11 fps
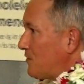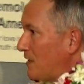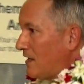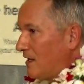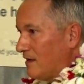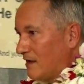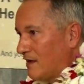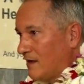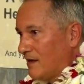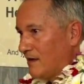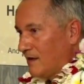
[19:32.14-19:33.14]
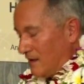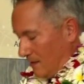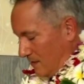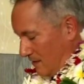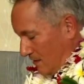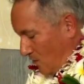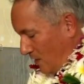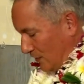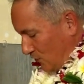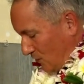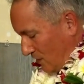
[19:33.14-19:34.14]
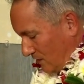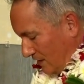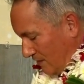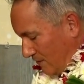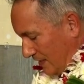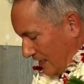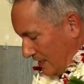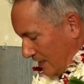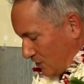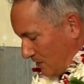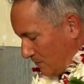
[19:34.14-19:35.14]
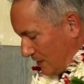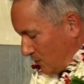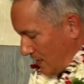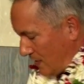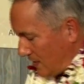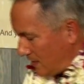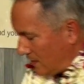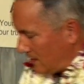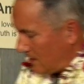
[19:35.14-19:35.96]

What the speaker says: me quite strongly of the connection between